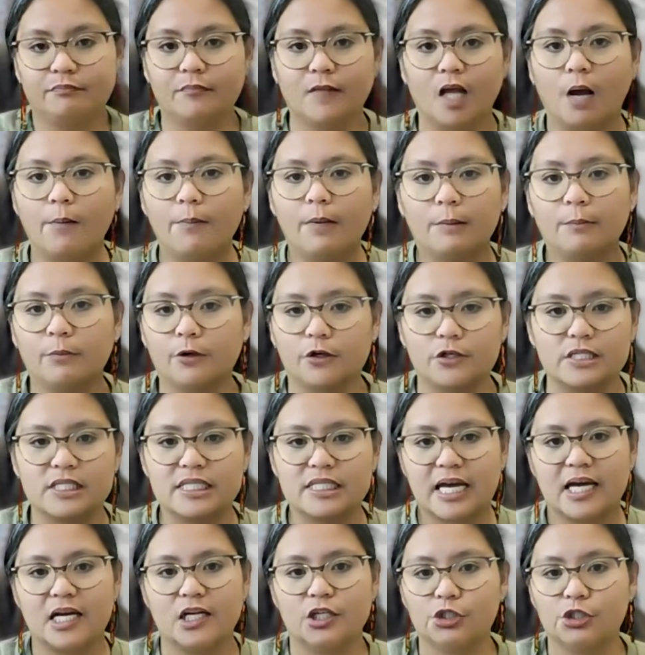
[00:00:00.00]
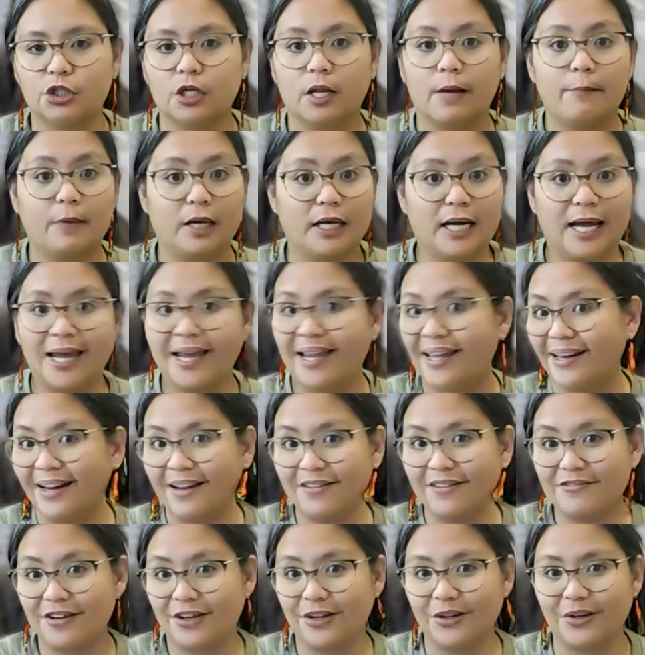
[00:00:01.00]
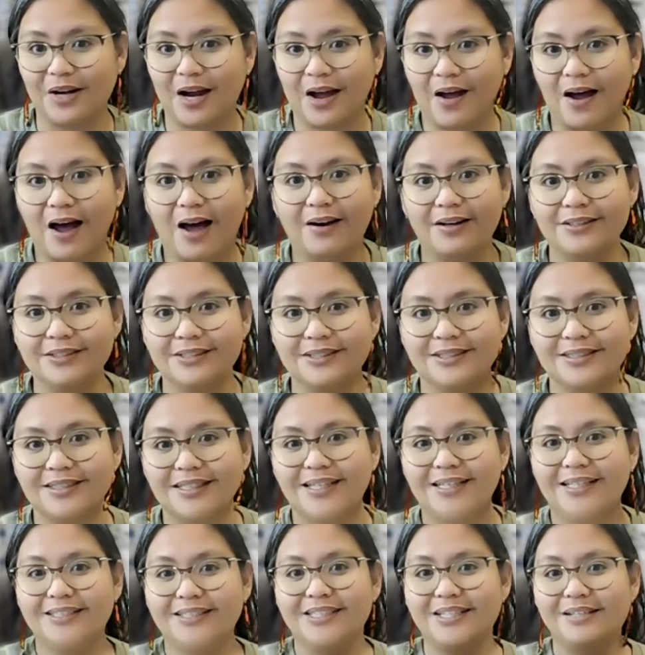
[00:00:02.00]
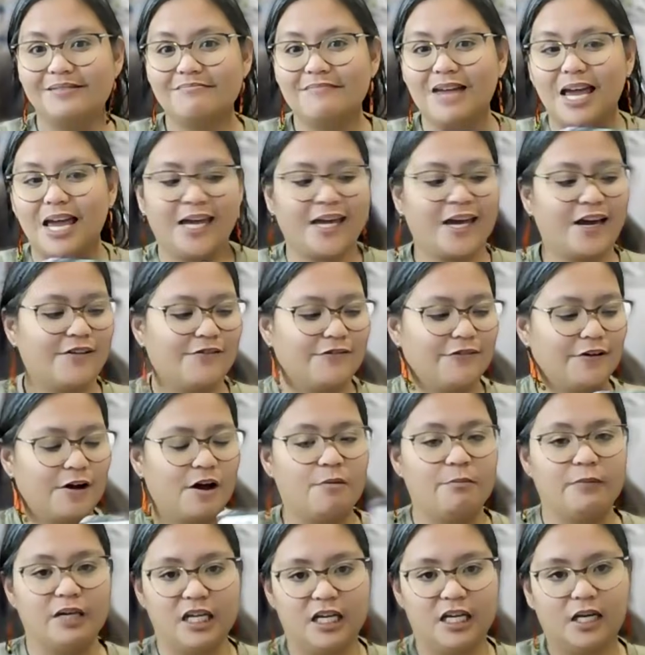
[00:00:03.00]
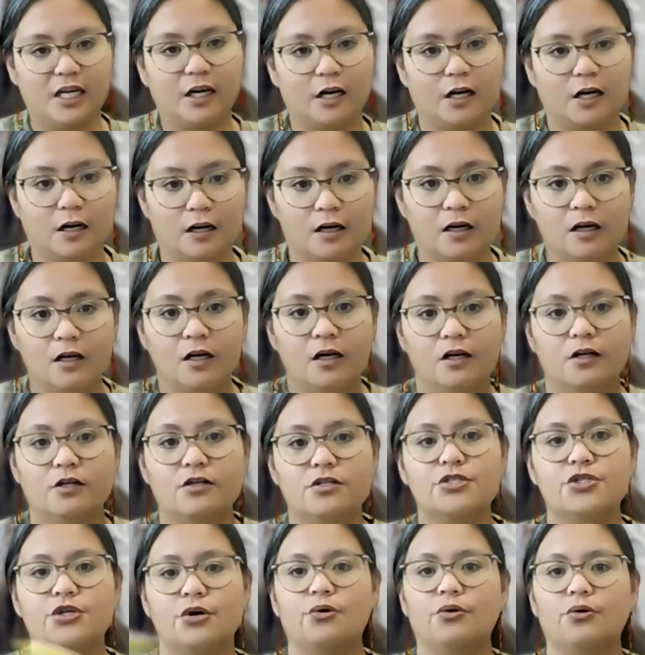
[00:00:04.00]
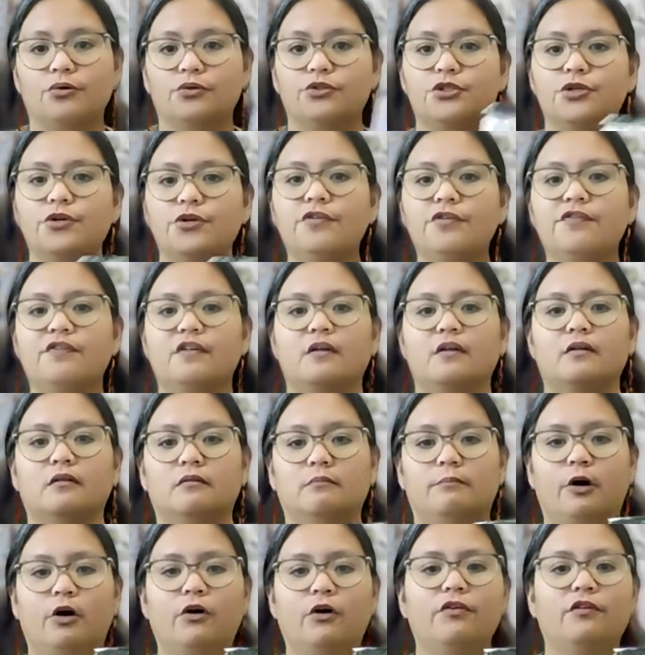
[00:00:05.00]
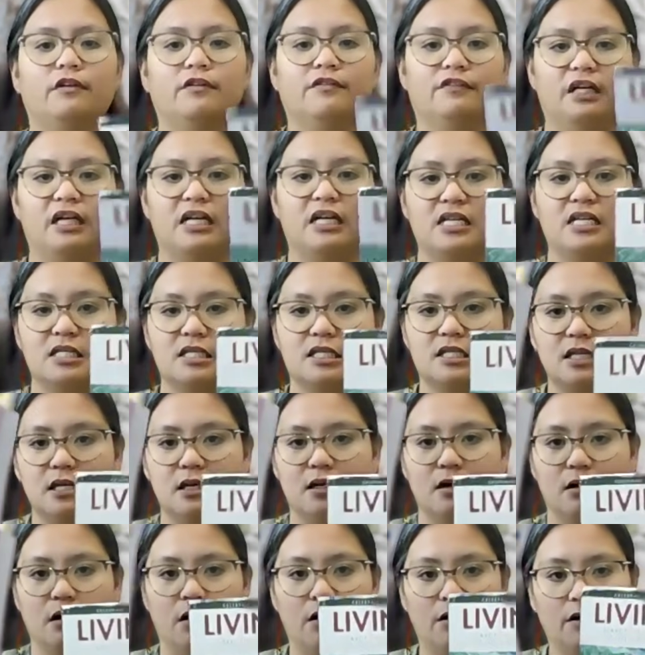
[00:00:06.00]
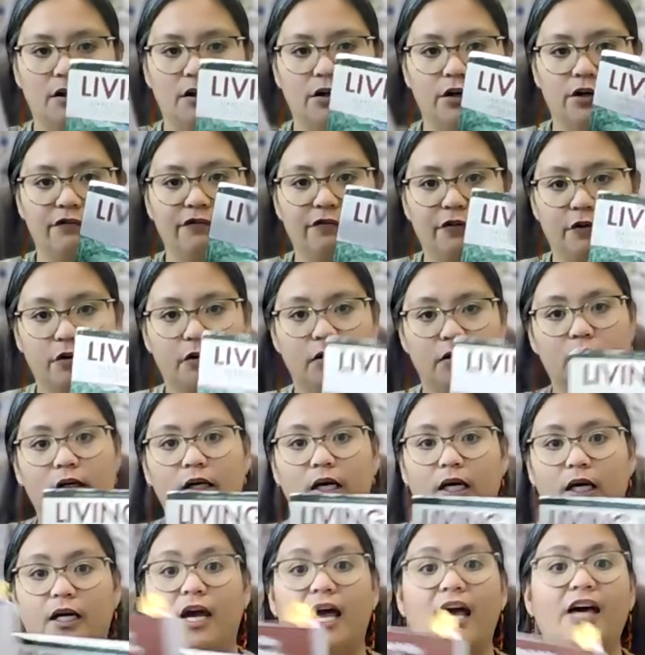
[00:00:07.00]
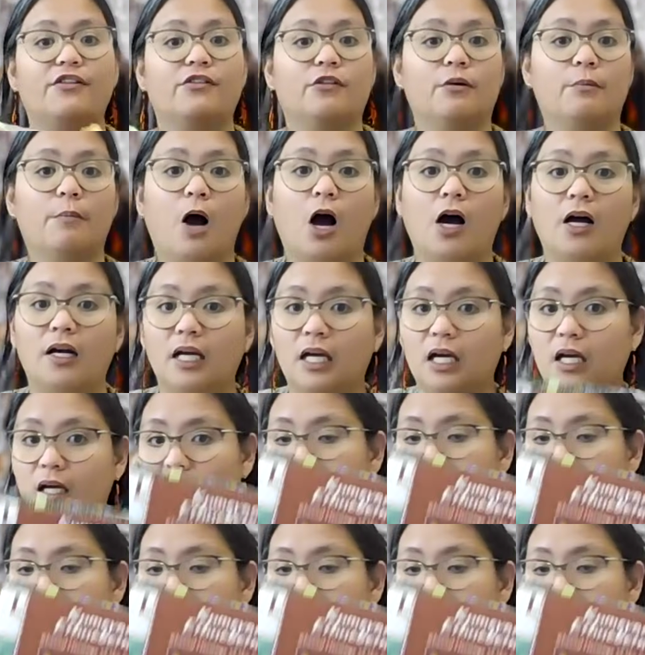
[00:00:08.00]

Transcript: hummingbird sage lemonade. I figured out how to make it from here. So both of these are good for kind of ethnobotany